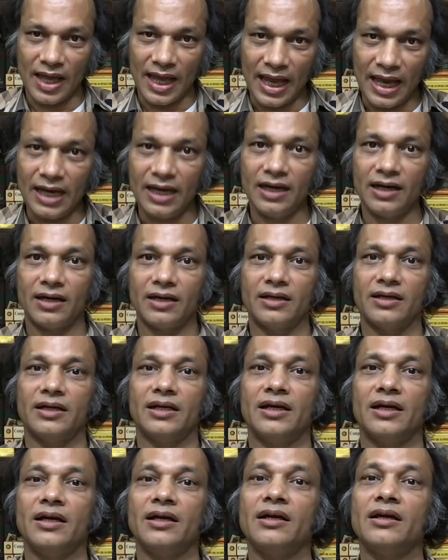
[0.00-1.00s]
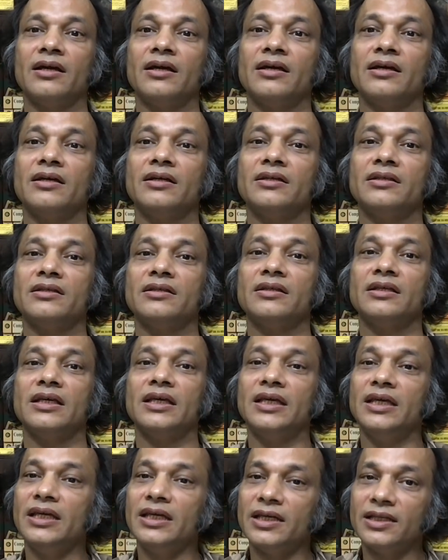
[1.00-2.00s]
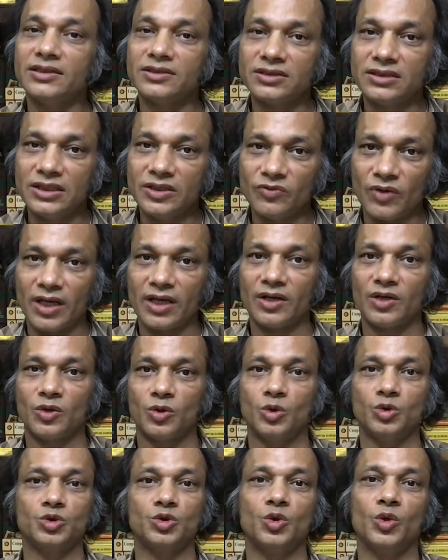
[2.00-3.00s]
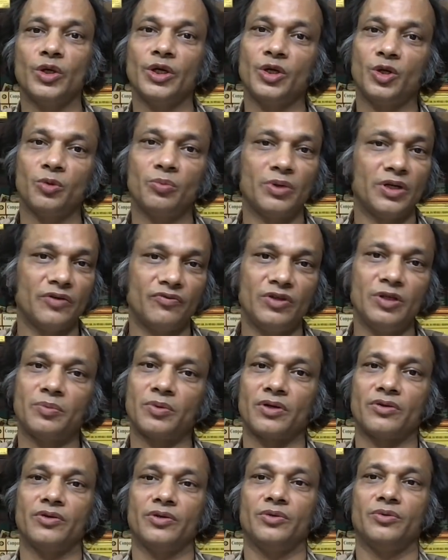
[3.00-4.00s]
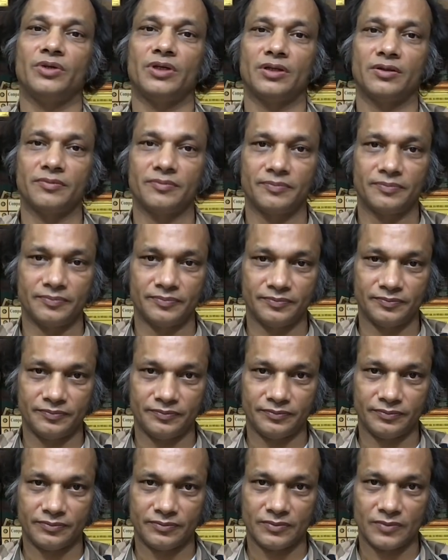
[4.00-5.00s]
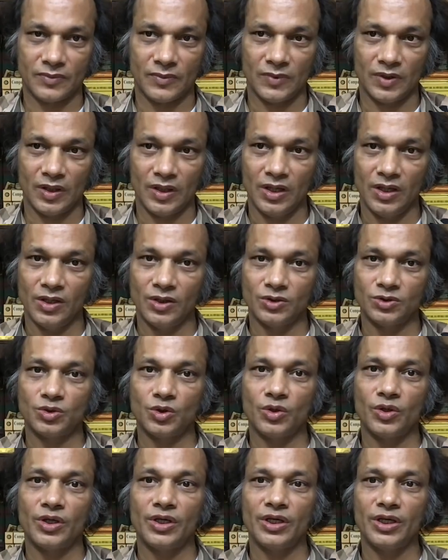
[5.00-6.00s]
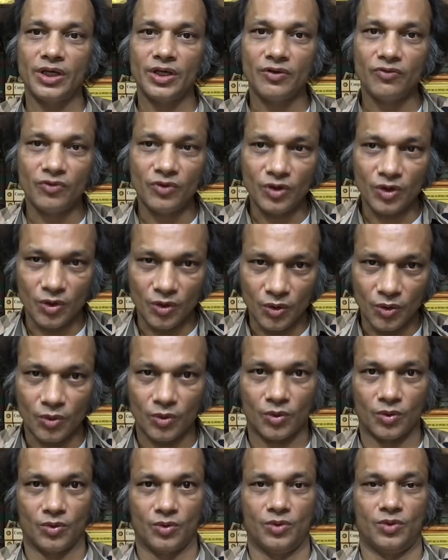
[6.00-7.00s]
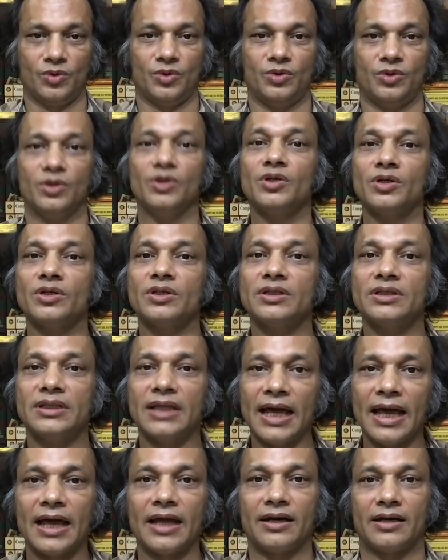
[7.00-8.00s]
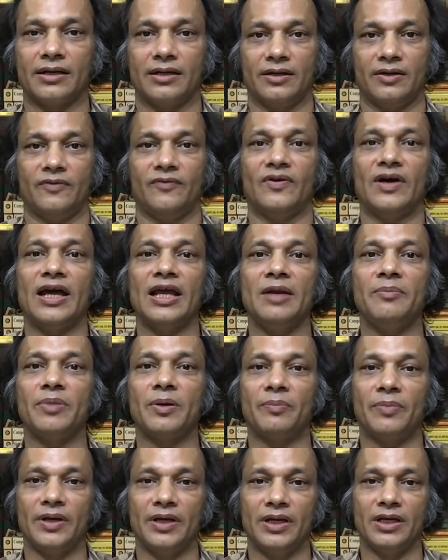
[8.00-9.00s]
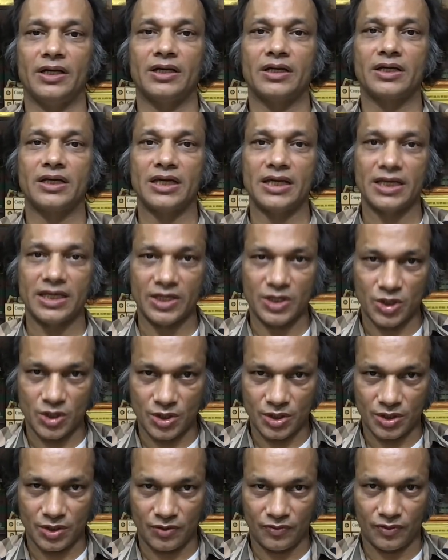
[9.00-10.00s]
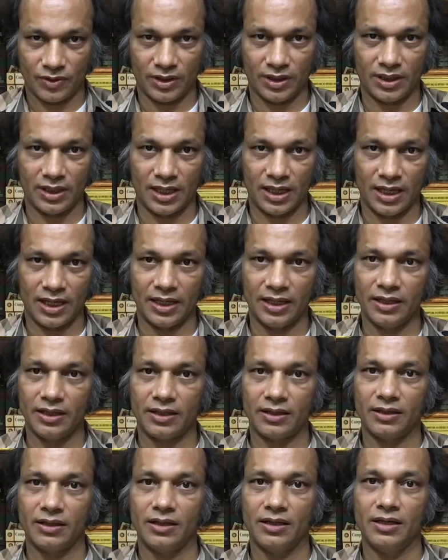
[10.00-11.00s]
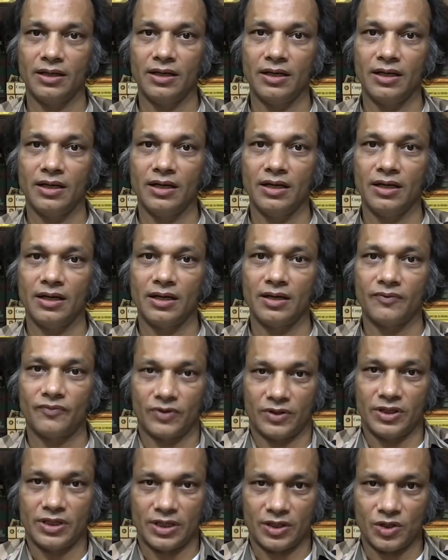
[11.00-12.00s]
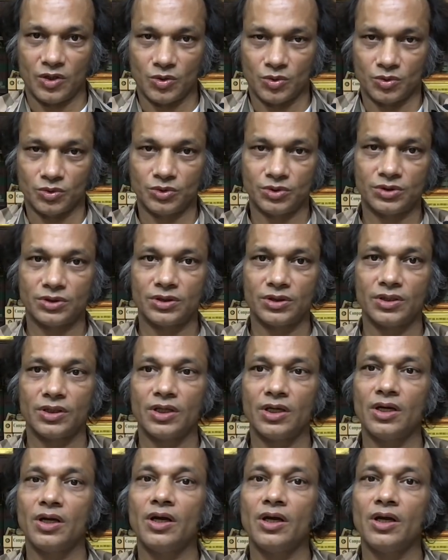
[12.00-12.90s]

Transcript: and he is the one who's going to brief the prosecutor. So he would know that while preparing a cage for the client, for the accused,